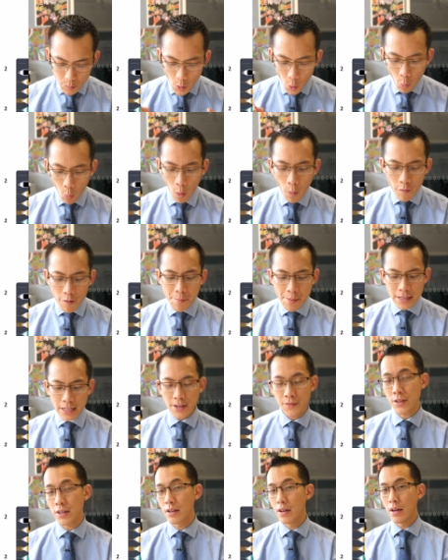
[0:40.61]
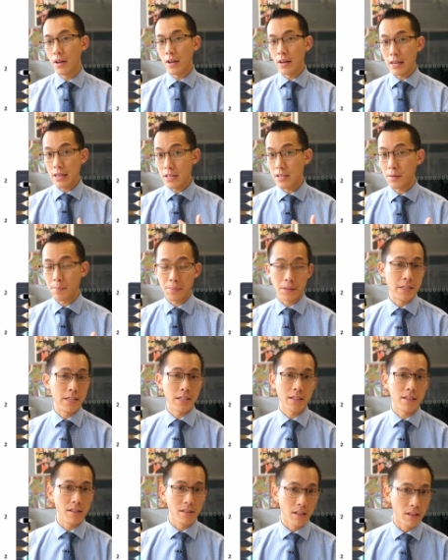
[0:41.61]
What we've been given is a
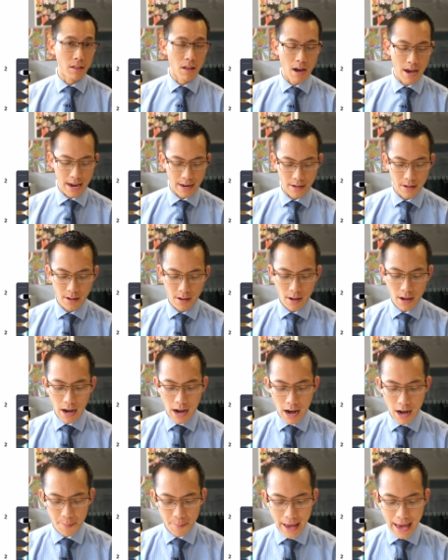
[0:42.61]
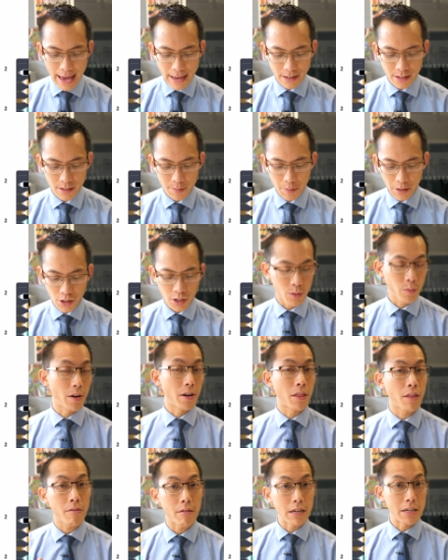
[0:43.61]
particular line, um, and because we're
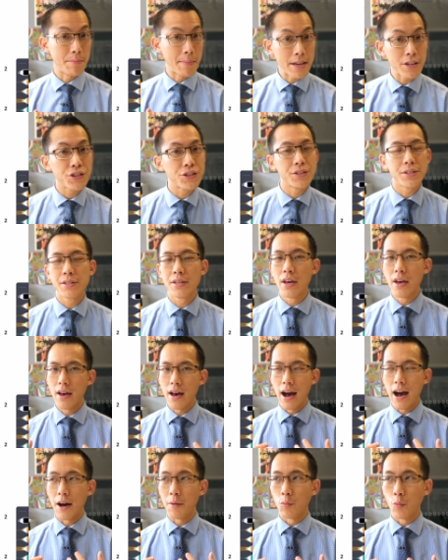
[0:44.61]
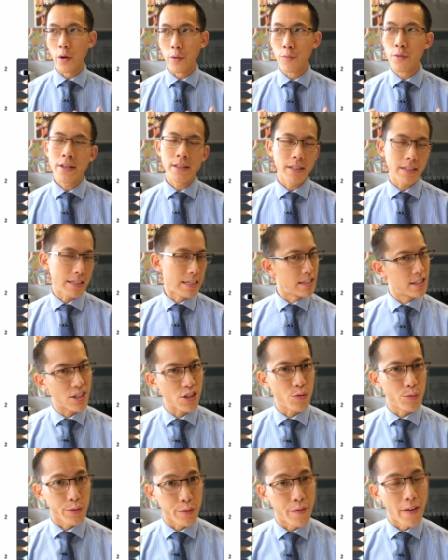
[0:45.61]
in three dimensions, um, we really need to
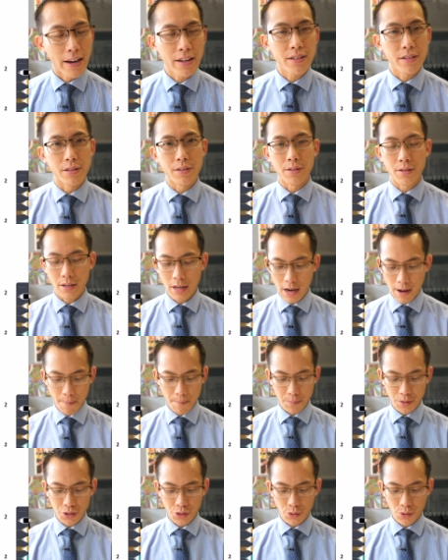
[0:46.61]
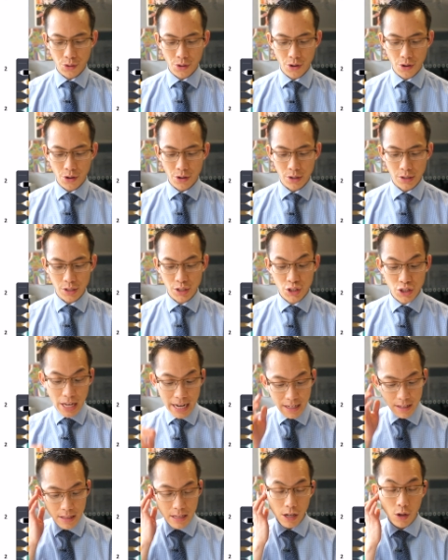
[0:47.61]
use vectors um, to
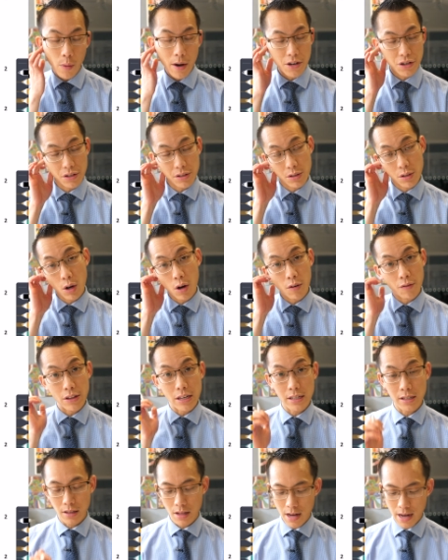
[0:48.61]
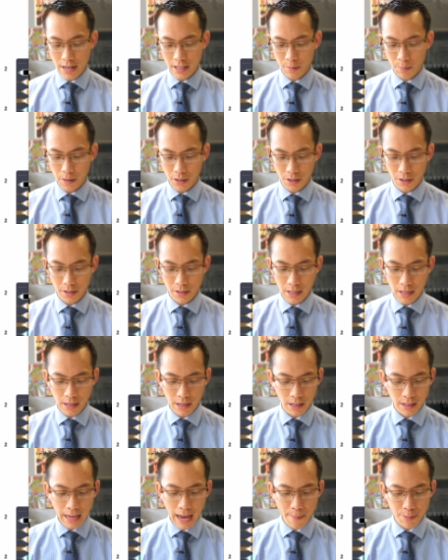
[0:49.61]
state the equations of these lines because it,
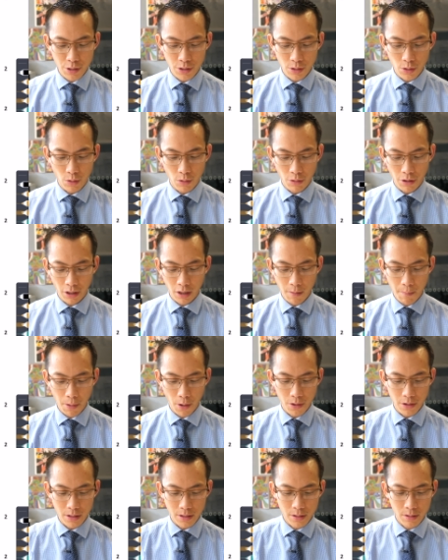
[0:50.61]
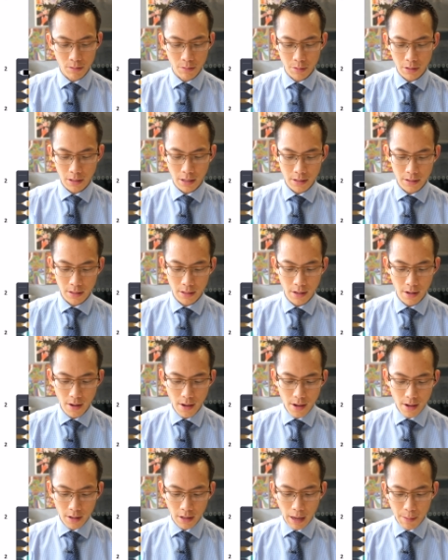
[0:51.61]
it captures all the components, whoopsie daisy,
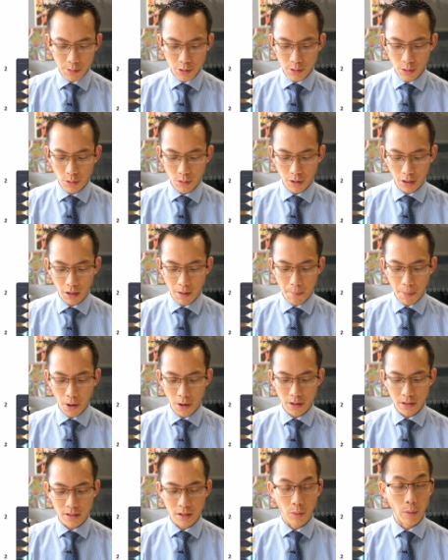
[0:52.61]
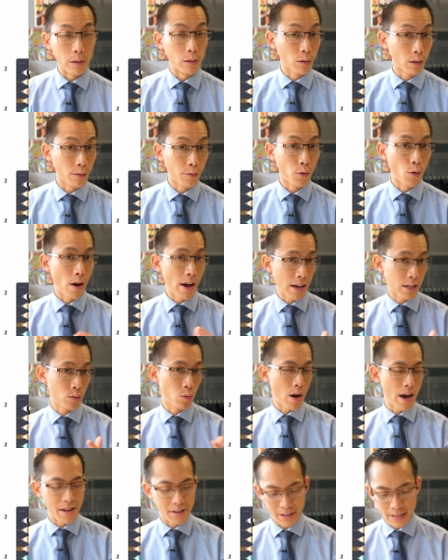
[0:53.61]
captures all the components that we're looking for, x,
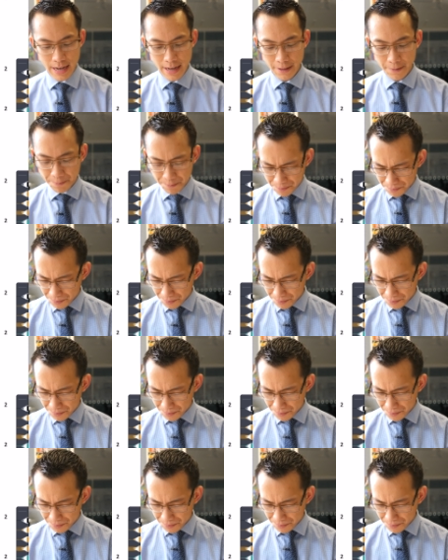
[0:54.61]
y, and z.